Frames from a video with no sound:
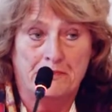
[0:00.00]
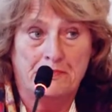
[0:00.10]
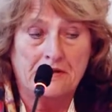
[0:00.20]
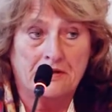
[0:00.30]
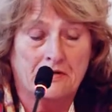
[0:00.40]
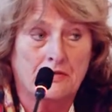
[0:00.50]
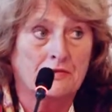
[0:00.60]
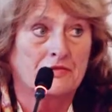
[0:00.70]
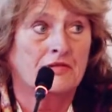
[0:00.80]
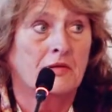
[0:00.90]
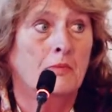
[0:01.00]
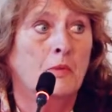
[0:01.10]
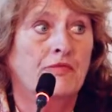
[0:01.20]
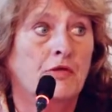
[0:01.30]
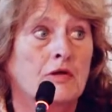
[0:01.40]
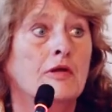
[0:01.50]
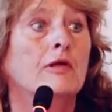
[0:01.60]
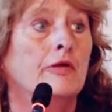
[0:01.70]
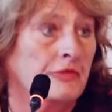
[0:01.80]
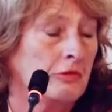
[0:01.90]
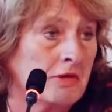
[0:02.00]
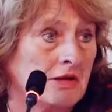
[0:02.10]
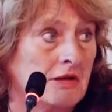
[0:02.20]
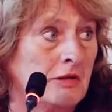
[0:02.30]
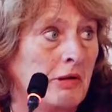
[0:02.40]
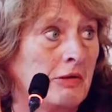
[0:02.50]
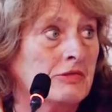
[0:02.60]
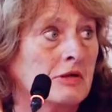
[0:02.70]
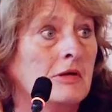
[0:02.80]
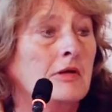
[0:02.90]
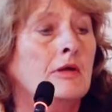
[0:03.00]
because we've heard a lot already about the